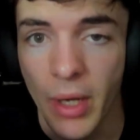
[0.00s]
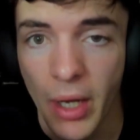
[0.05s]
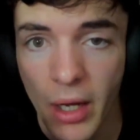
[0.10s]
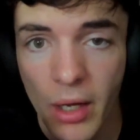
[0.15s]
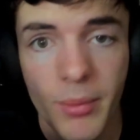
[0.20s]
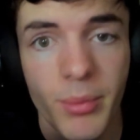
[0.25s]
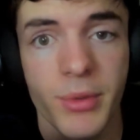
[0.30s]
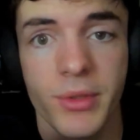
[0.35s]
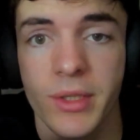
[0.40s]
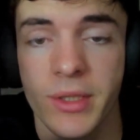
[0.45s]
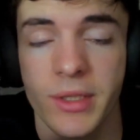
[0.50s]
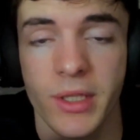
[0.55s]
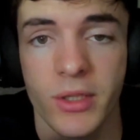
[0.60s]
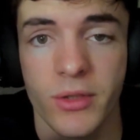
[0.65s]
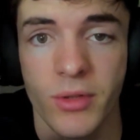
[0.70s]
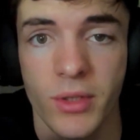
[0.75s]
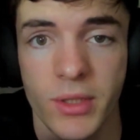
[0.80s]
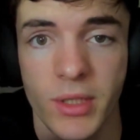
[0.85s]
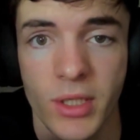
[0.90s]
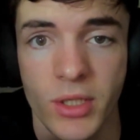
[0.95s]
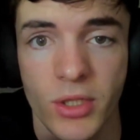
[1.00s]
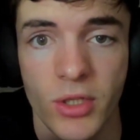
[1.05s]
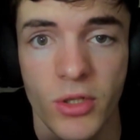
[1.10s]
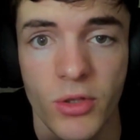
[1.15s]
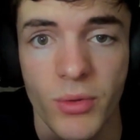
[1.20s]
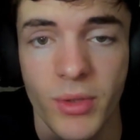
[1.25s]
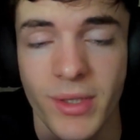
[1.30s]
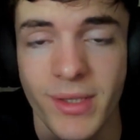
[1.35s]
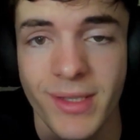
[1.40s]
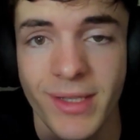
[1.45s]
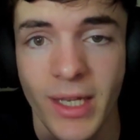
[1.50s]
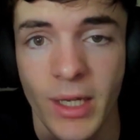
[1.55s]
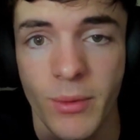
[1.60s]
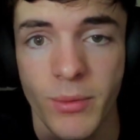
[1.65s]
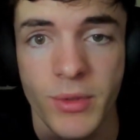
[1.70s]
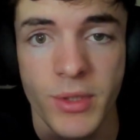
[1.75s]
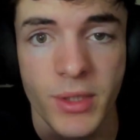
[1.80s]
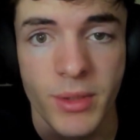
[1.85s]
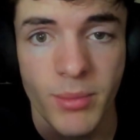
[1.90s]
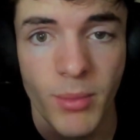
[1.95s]
help with decentralization, you can stake
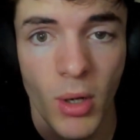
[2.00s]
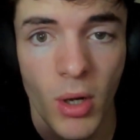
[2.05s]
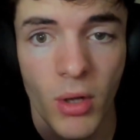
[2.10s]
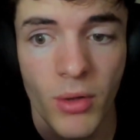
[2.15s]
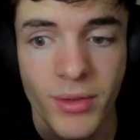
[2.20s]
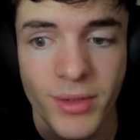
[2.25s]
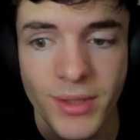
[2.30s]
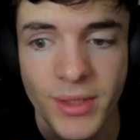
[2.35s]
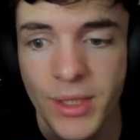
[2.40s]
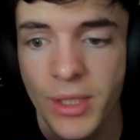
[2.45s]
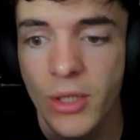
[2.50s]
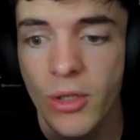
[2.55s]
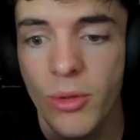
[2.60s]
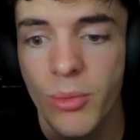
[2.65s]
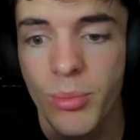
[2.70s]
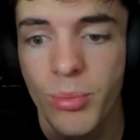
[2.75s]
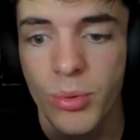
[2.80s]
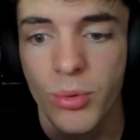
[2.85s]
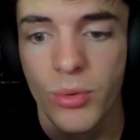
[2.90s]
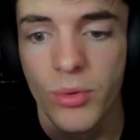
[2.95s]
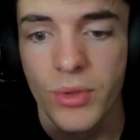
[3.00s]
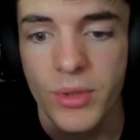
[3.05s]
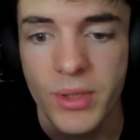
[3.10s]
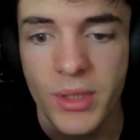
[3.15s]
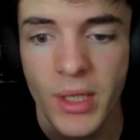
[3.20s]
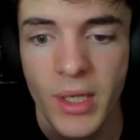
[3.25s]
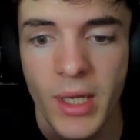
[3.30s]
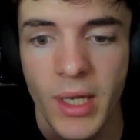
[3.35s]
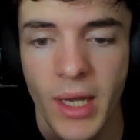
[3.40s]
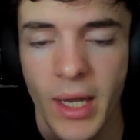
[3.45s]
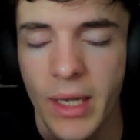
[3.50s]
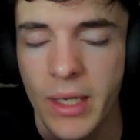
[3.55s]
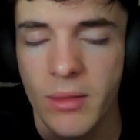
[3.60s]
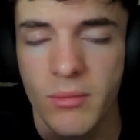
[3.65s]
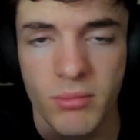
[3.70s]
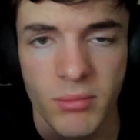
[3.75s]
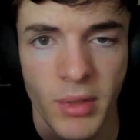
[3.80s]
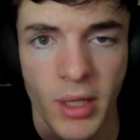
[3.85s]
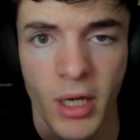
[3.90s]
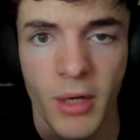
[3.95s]
with small, single pools
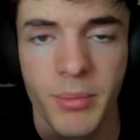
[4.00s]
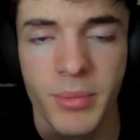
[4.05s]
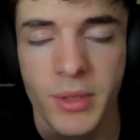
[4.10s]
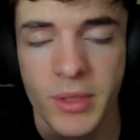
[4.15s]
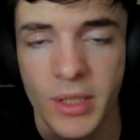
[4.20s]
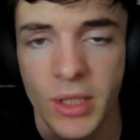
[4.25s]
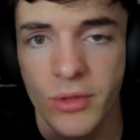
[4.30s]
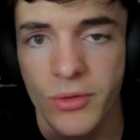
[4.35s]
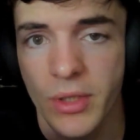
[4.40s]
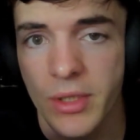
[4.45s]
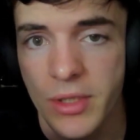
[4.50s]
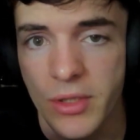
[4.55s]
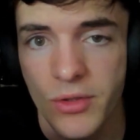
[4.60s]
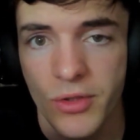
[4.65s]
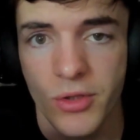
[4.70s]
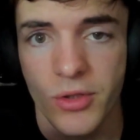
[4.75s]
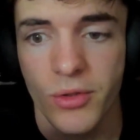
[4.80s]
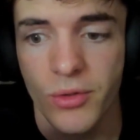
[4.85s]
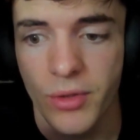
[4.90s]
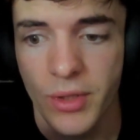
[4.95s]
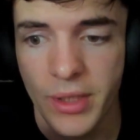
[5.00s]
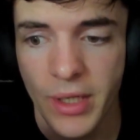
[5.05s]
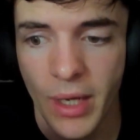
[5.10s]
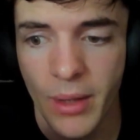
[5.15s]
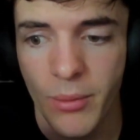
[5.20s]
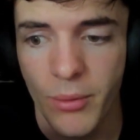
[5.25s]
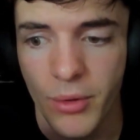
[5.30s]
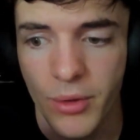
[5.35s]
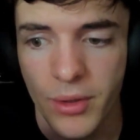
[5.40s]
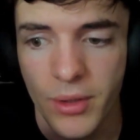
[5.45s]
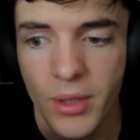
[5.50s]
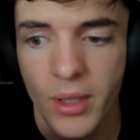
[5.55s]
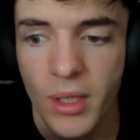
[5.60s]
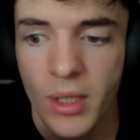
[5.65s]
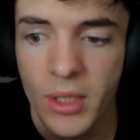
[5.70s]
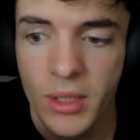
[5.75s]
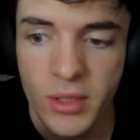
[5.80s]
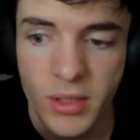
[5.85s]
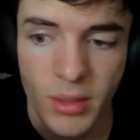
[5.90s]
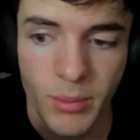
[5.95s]
and help decentralize and secure the network.
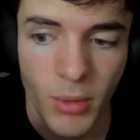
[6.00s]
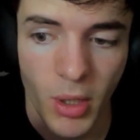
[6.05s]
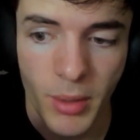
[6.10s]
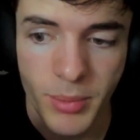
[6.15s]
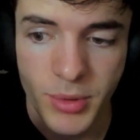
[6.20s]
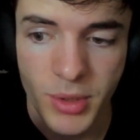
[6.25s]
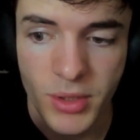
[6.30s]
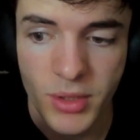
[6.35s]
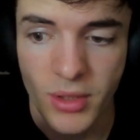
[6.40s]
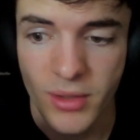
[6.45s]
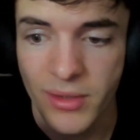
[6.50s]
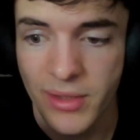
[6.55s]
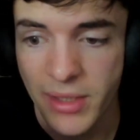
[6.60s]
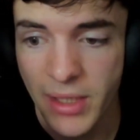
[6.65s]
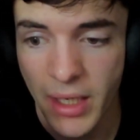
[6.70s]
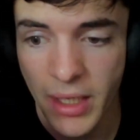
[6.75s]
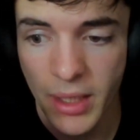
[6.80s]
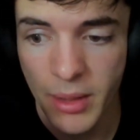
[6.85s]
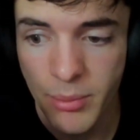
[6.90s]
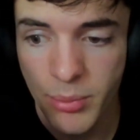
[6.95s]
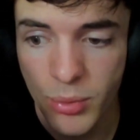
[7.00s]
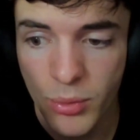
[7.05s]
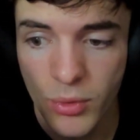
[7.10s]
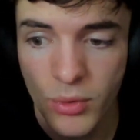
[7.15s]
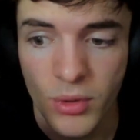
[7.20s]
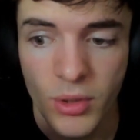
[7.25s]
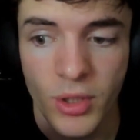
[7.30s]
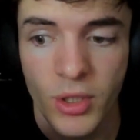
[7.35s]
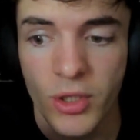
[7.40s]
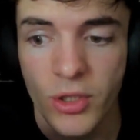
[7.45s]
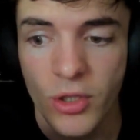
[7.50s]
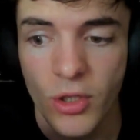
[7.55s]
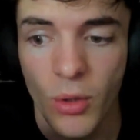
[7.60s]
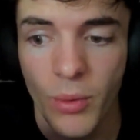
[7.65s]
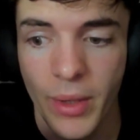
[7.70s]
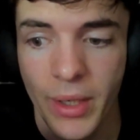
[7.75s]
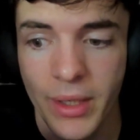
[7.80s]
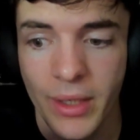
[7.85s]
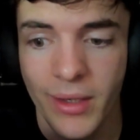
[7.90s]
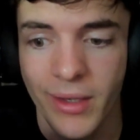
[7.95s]
Some options are Sagan Pool,
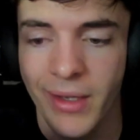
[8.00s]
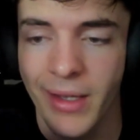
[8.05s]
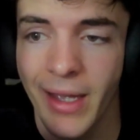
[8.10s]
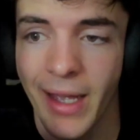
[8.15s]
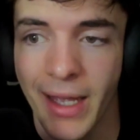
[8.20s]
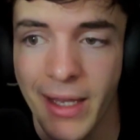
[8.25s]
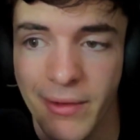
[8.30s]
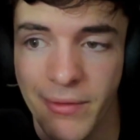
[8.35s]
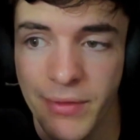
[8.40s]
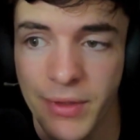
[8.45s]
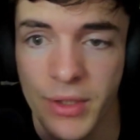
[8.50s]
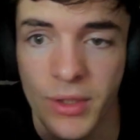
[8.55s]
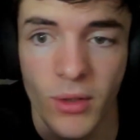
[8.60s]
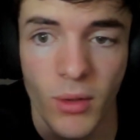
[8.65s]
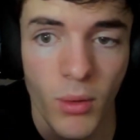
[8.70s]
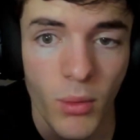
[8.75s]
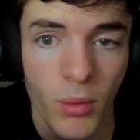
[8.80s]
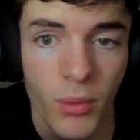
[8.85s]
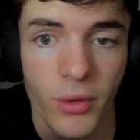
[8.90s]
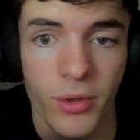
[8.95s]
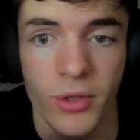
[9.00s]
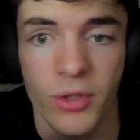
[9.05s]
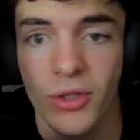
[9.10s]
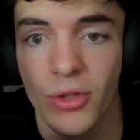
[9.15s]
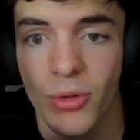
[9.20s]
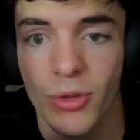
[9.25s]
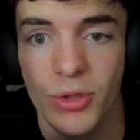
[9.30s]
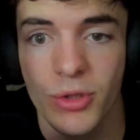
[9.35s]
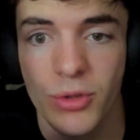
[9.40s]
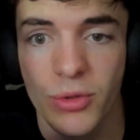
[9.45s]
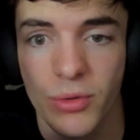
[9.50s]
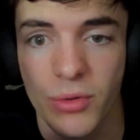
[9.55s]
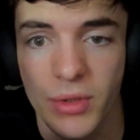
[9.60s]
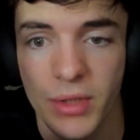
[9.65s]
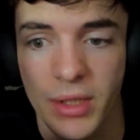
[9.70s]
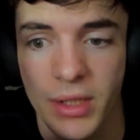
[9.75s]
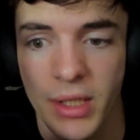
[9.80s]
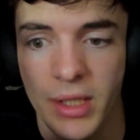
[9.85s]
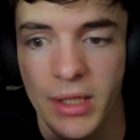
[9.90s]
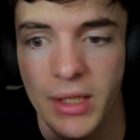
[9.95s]
YoAda, Envy, or yours
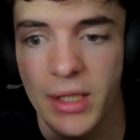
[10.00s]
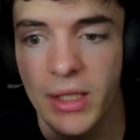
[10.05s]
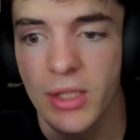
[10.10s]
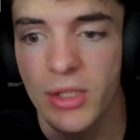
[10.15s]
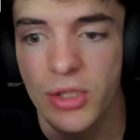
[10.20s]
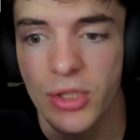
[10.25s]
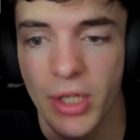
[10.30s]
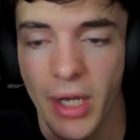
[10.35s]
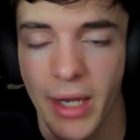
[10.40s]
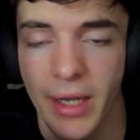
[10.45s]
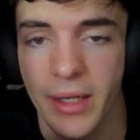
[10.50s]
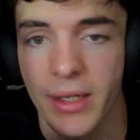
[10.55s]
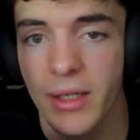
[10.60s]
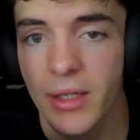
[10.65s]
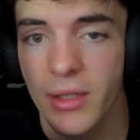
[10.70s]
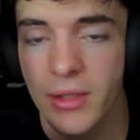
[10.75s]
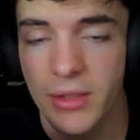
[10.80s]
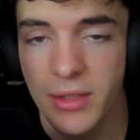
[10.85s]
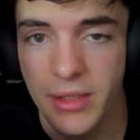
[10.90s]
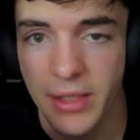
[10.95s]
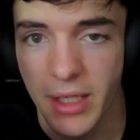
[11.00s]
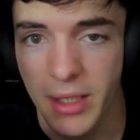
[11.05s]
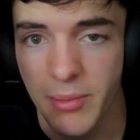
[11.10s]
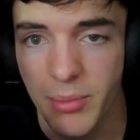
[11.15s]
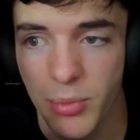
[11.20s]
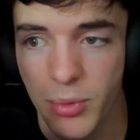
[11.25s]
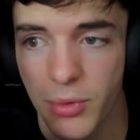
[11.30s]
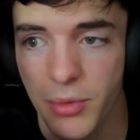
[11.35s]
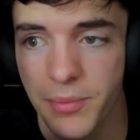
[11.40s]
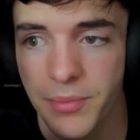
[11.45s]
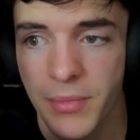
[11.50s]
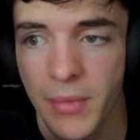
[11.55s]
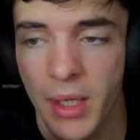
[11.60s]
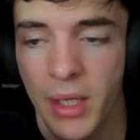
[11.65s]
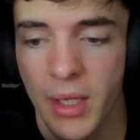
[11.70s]
truly, the Jack Stake Pool.